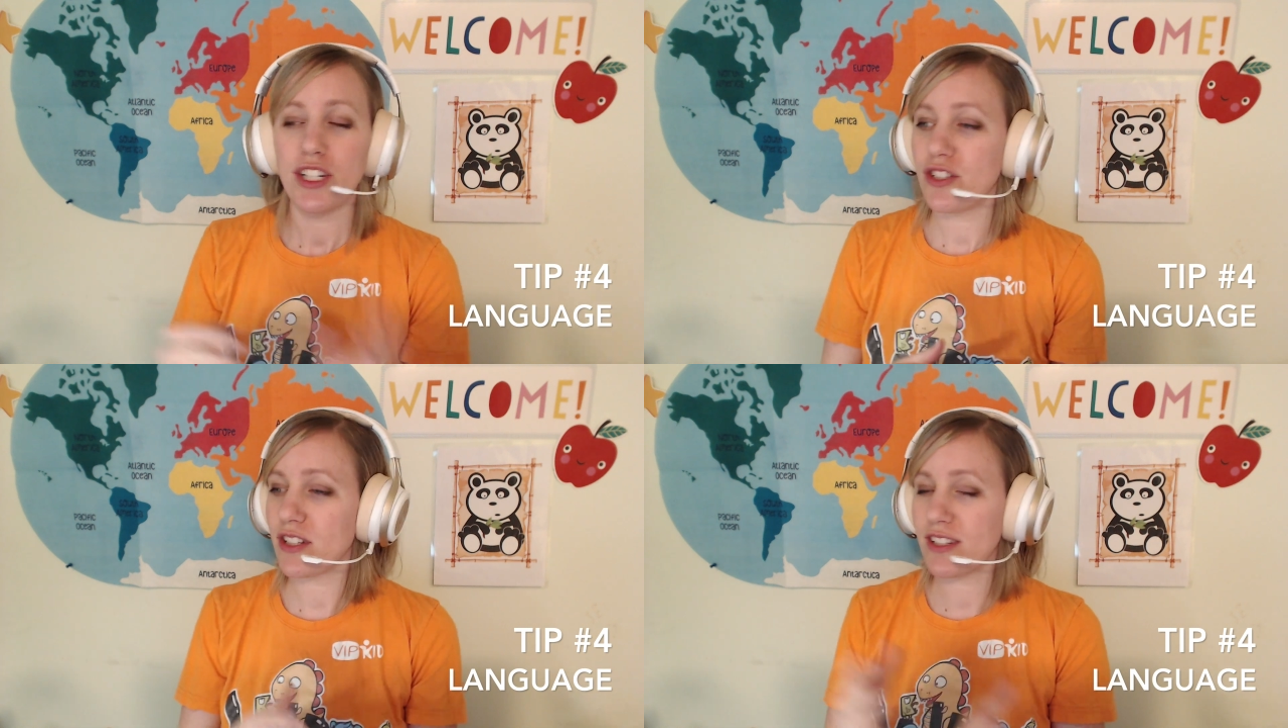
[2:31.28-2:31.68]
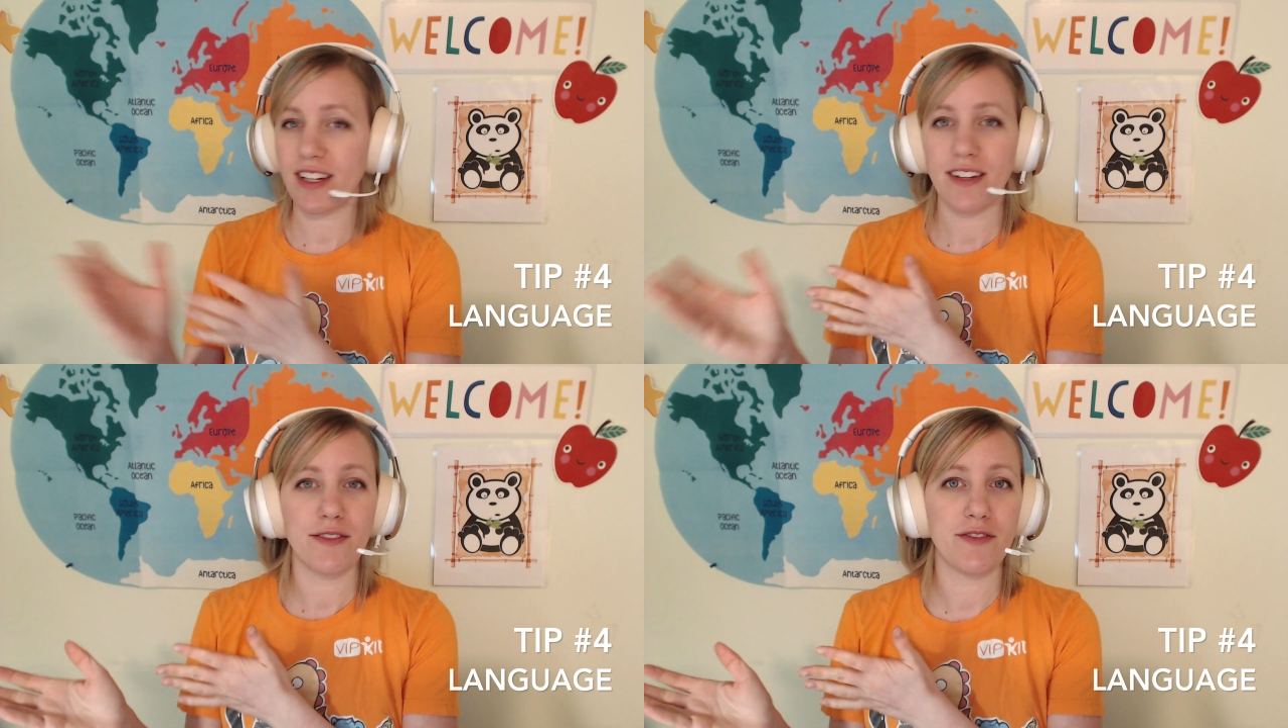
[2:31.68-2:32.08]
Just
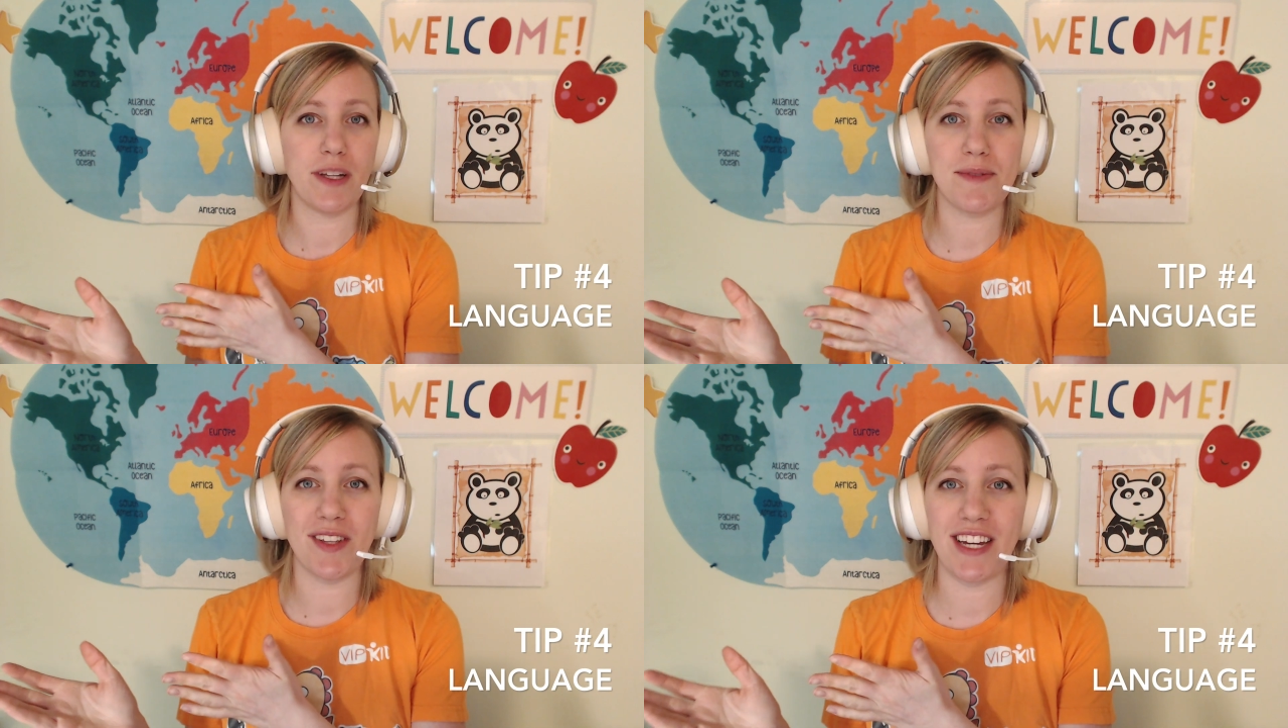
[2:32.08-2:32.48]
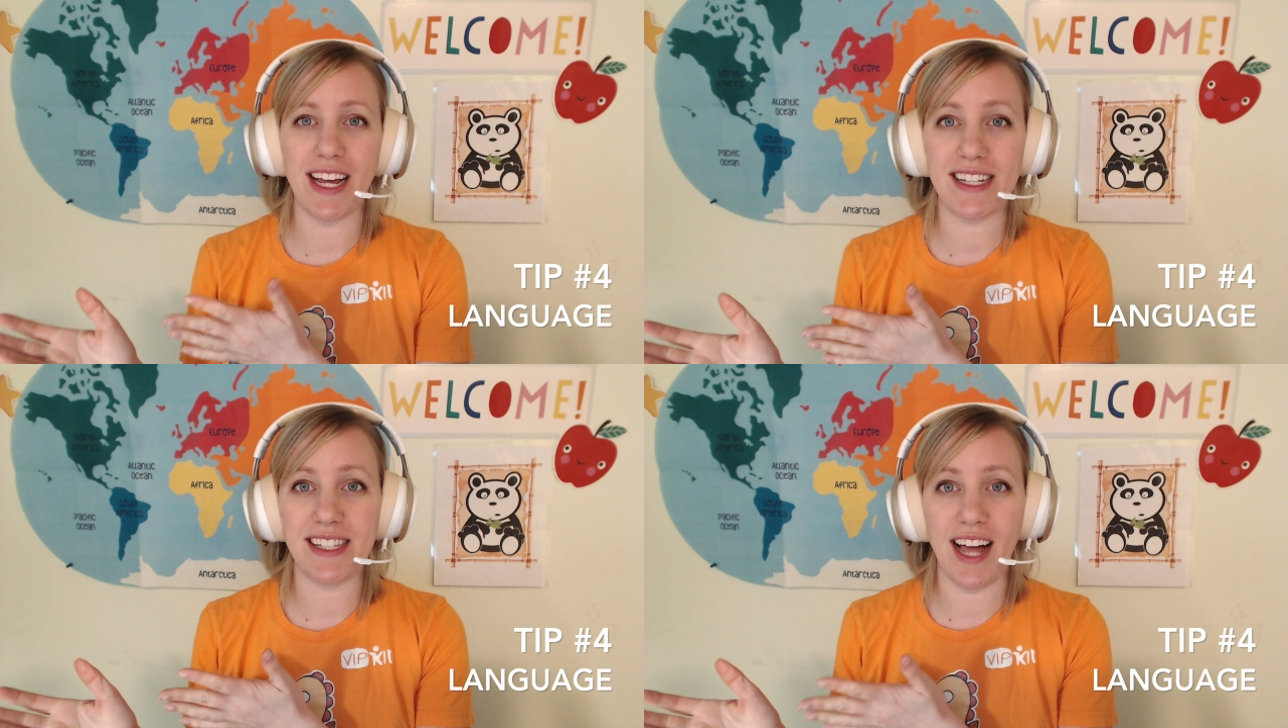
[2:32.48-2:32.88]
flip to the
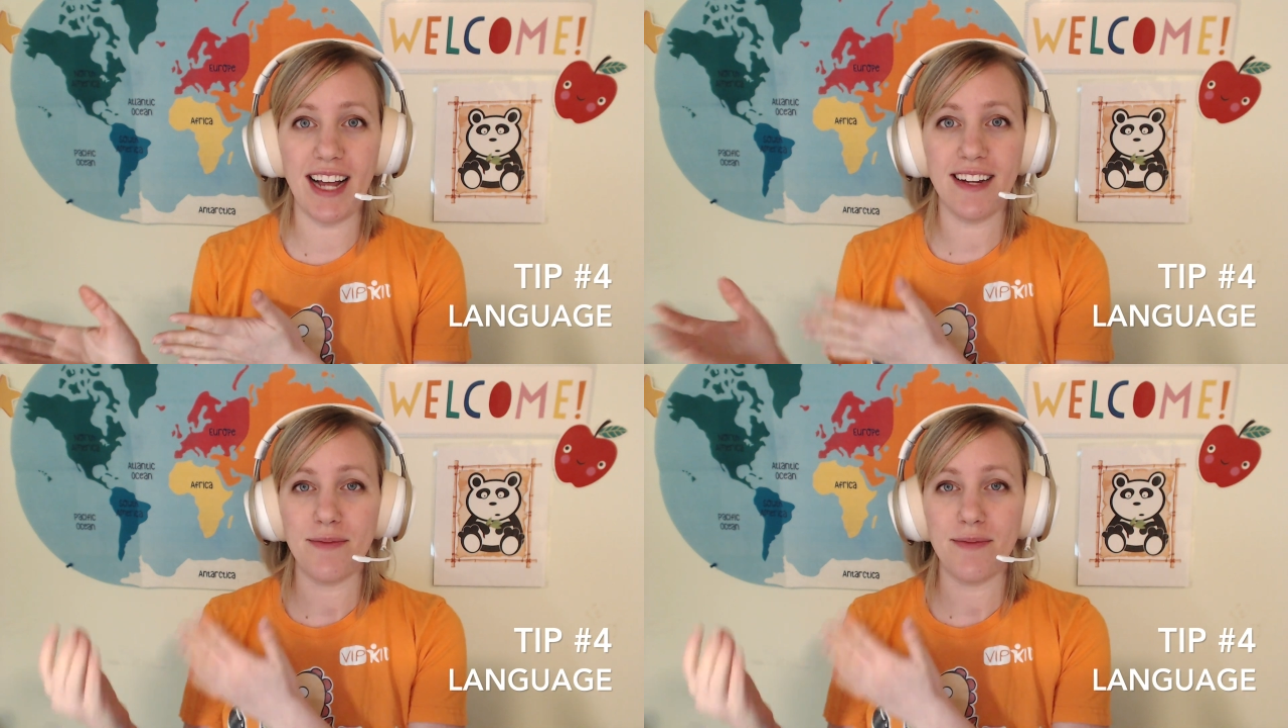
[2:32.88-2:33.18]
next slide,